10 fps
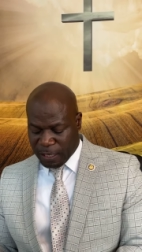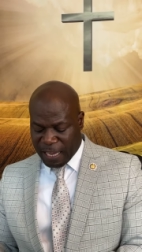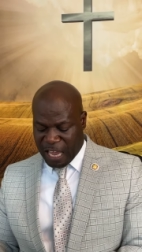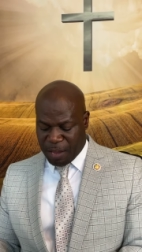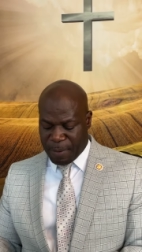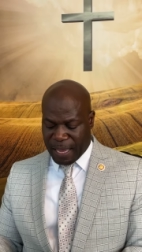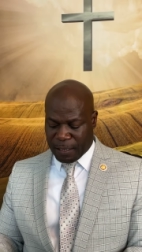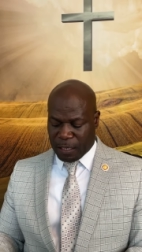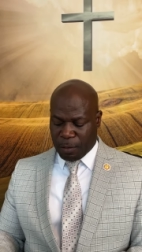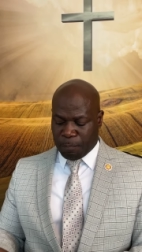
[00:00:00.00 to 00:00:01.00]

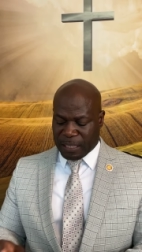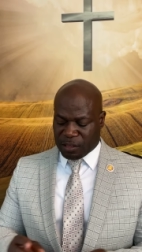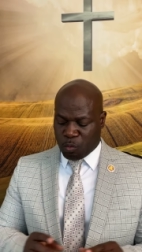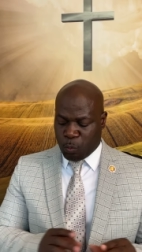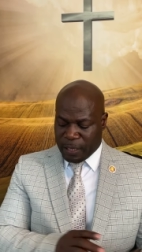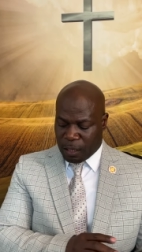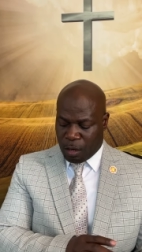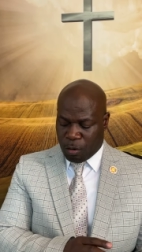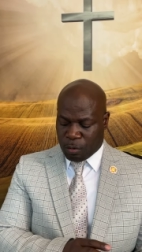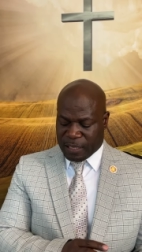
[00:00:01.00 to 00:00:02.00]
Amen. But the
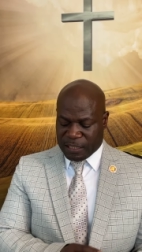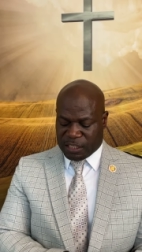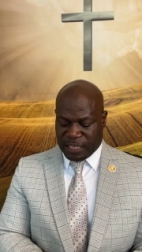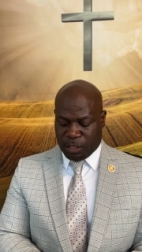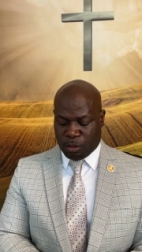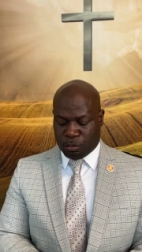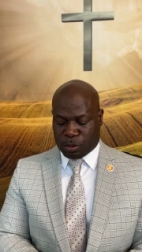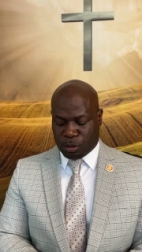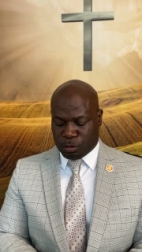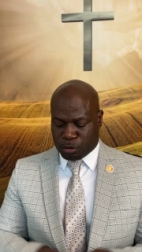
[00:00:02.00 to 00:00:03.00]
widow continued
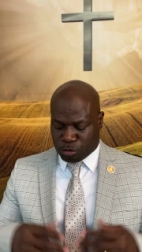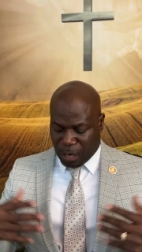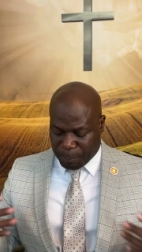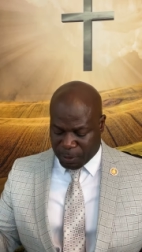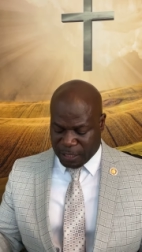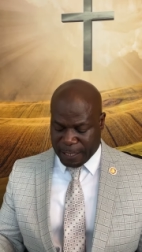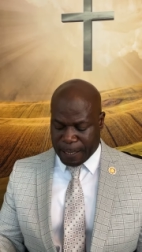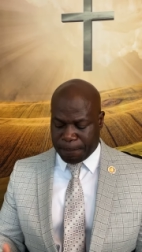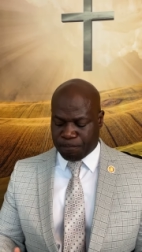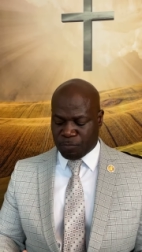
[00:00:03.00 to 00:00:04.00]
to trouble
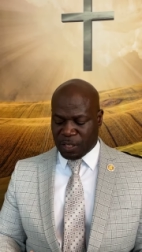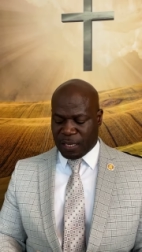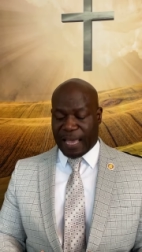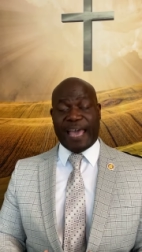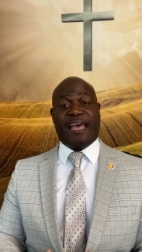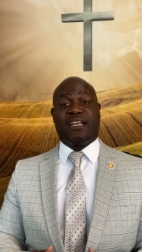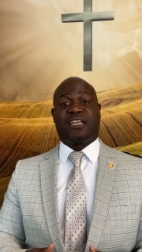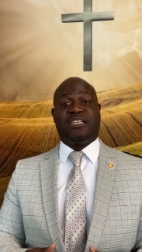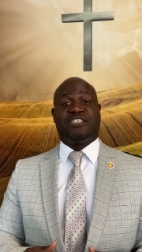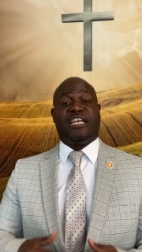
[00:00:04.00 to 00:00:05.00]
him and
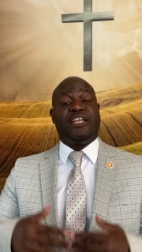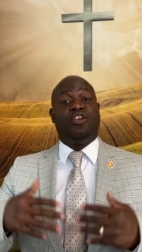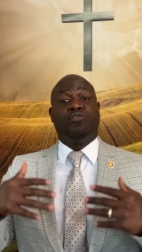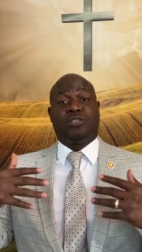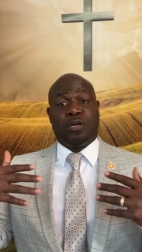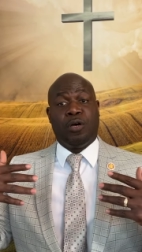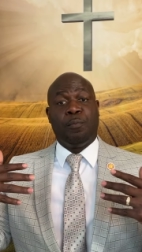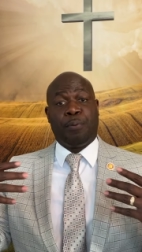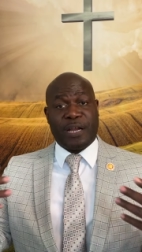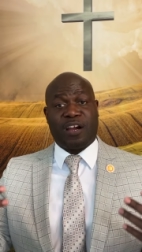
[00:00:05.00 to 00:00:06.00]
continue to
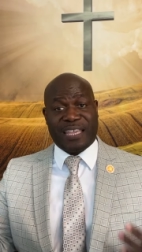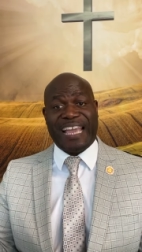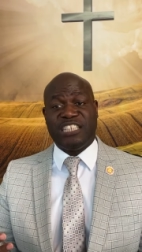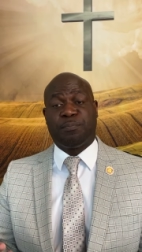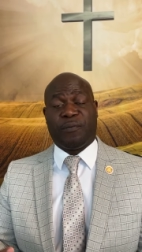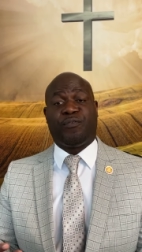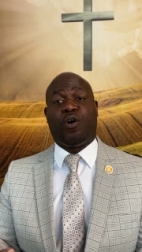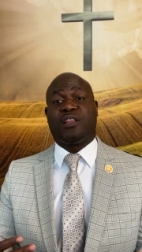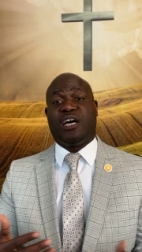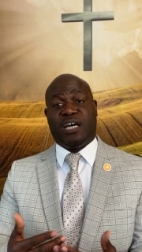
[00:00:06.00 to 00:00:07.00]
bring her case
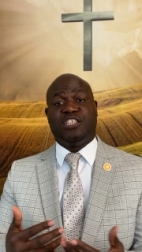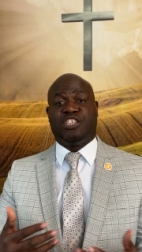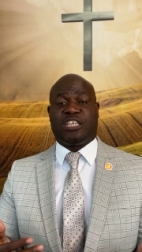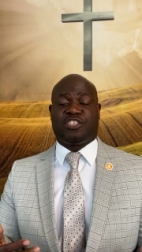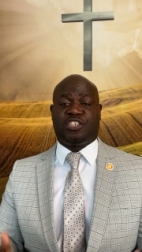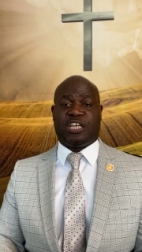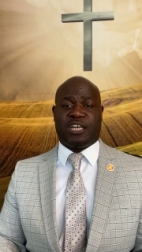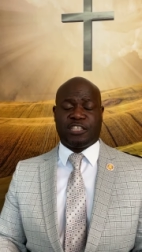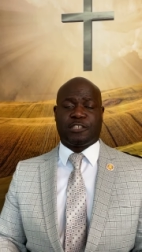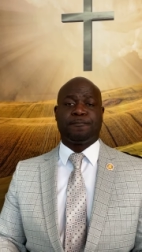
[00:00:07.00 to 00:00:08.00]
before the unjust
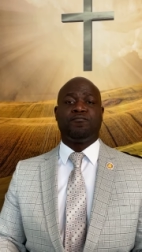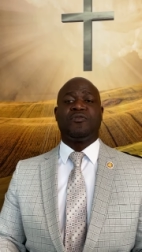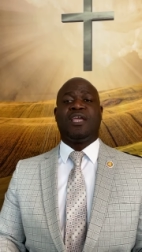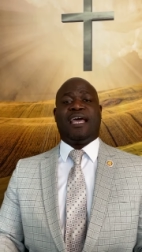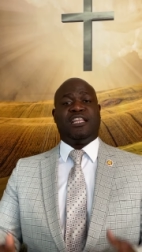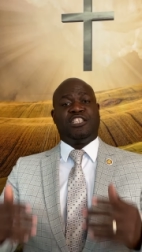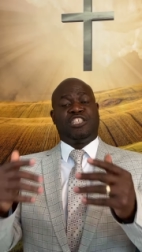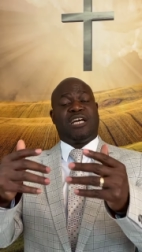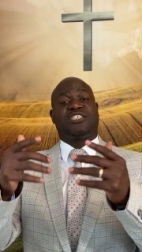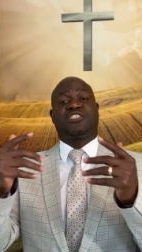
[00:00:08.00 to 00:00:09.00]
judge. And the
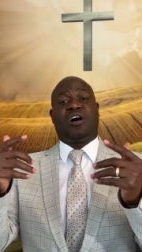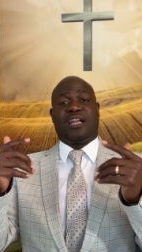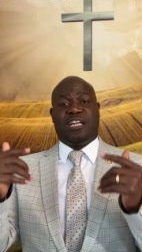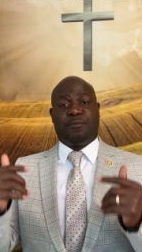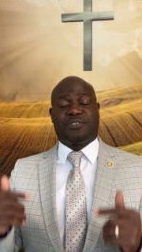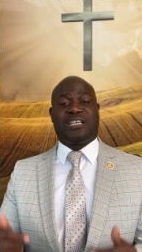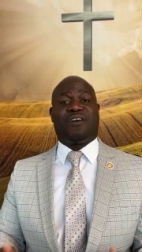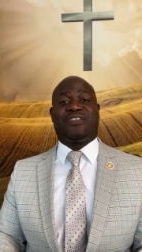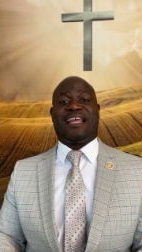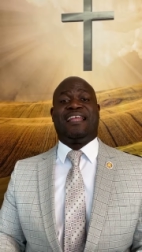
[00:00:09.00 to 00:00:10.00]
judge thought in
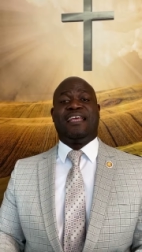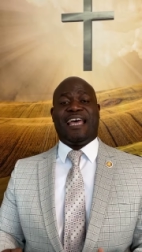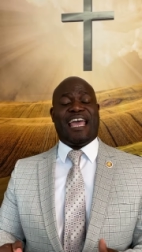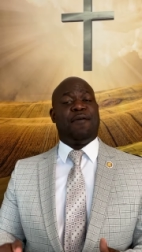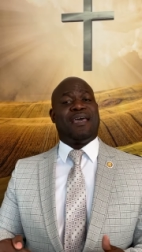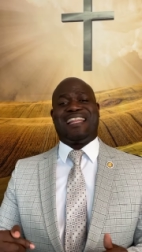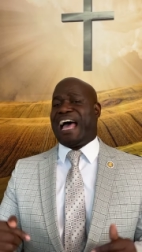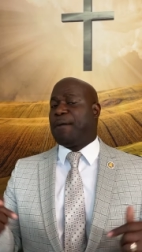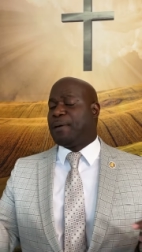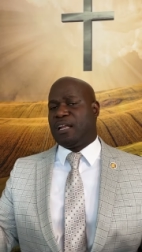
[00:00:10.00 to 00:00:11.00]
himself that, eh, amen,
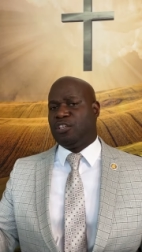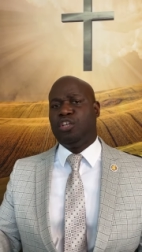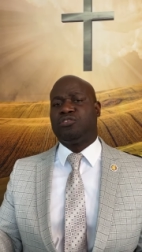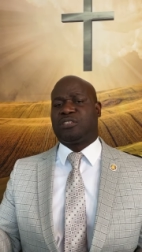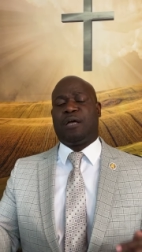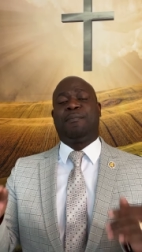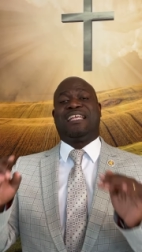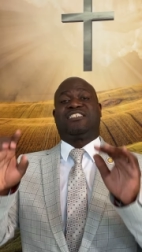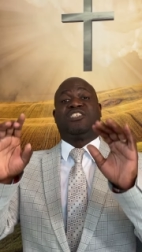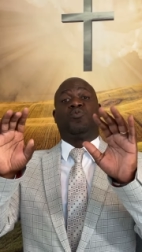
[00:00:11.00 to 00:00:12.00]
I better do something
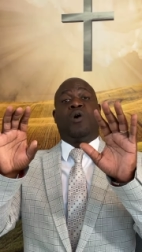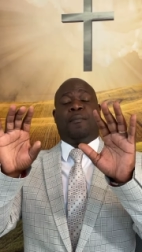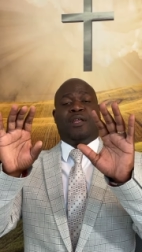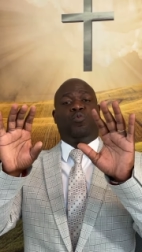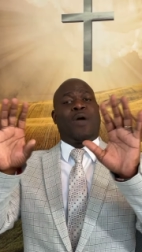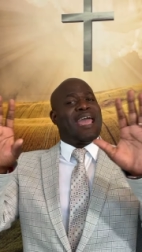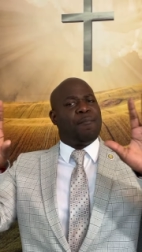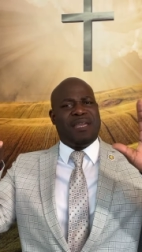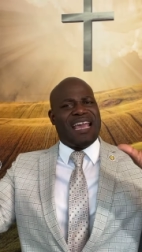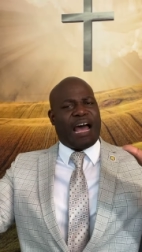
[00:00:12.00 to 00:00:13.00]
lest this woman wear
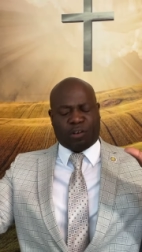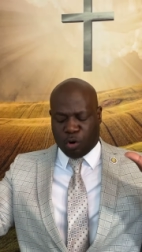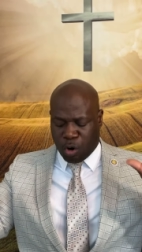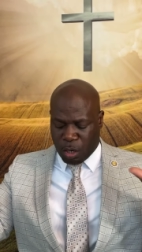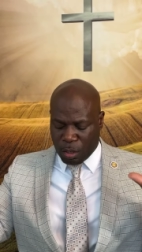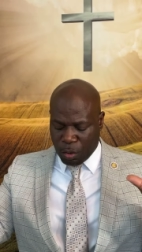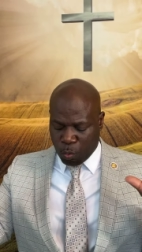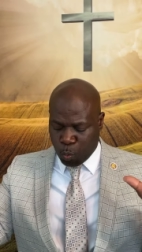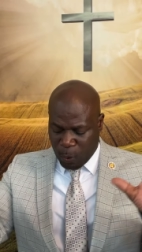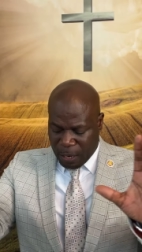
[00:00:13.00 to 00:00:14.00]
me out or
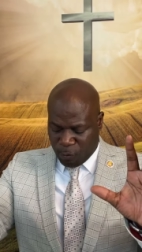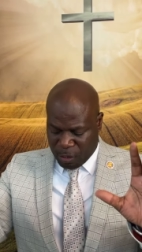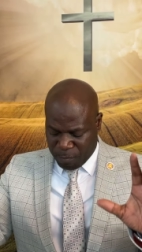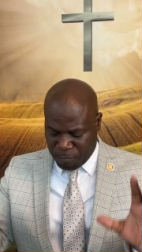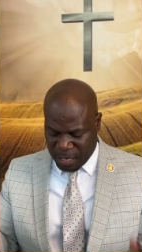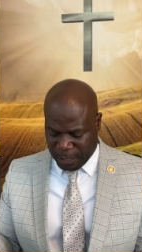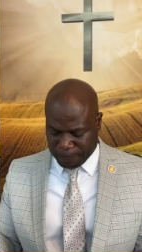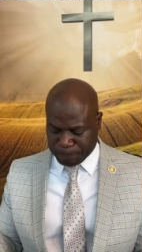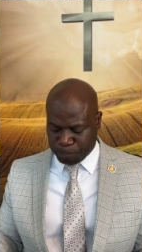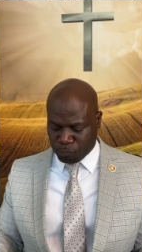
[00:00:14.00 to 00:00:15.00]
weary me.